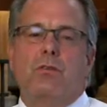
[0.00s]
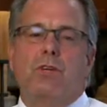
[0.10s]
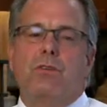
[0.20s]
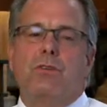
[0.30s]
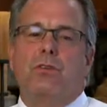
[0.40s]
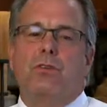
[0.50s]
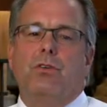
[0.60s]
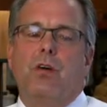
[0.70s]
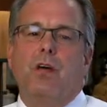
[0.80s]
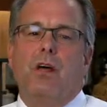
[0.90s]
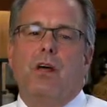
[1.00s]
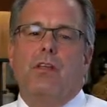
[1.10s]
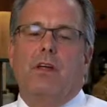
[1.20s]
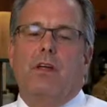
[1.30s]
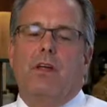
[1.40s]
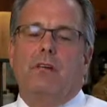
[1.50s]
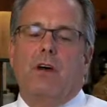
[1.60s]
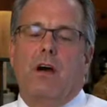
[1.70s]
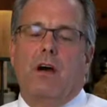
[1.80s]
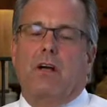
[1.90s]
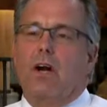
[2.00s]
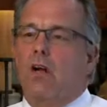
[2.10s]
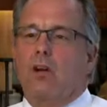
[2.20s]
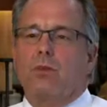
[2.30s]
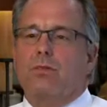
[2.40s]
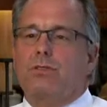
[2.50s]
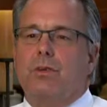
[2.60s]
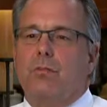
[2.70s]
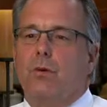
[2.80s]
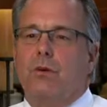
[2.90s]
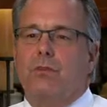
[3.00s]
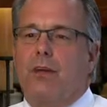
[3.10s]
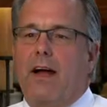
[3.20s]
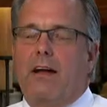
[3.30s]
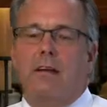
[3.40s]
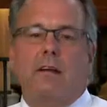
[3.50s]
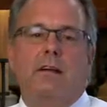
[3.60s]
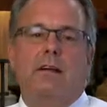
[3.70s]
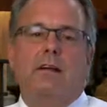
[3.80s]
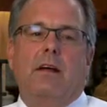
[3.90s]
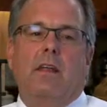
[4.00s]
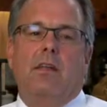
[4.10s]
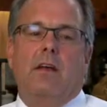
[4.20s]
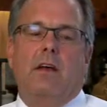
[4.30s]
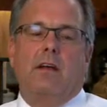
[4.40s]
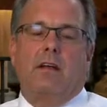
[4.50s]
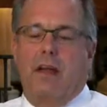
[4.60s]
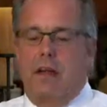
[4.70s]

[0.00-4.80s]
We knew that color was an important factor, that